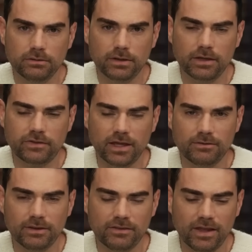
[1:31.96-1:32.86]
Why is
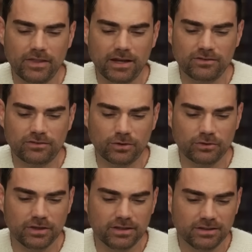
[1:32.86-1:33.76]
that that that is
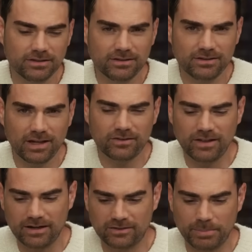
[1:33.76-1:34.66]
certainly that is
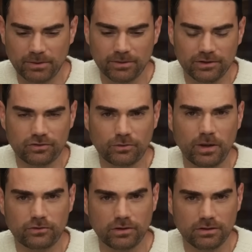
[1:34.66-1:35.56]
that is the big religious
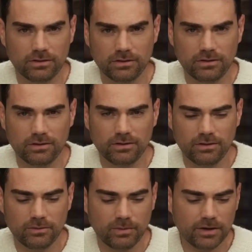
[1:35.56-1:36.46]
question.
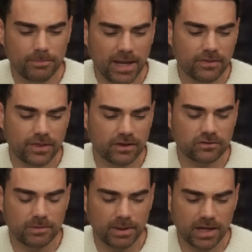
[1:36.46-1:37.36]
Why do bad
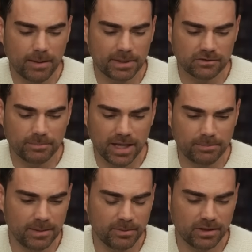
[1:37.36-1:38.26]
things keep on happening to
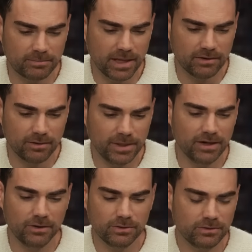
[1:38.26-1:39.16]
bad people like Megan
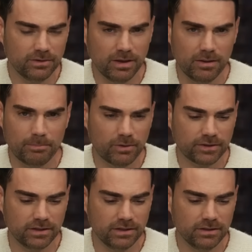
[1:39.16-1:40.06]
Rapinoe? Uh,
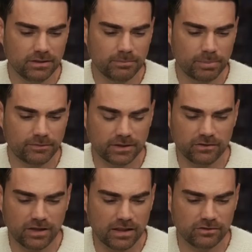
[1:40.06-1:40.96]
perfectly
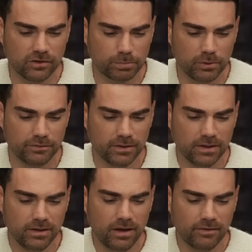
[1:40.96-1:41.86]
perfectly solid disproof
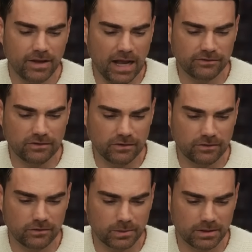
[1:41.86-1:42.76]
of God's
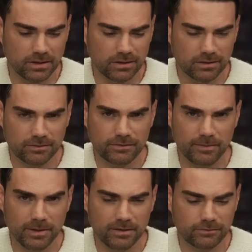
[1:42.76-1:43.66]
existence right there
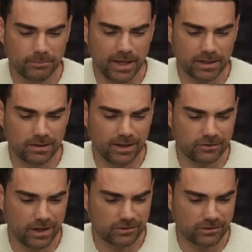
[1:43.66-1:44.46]
from uh, from that class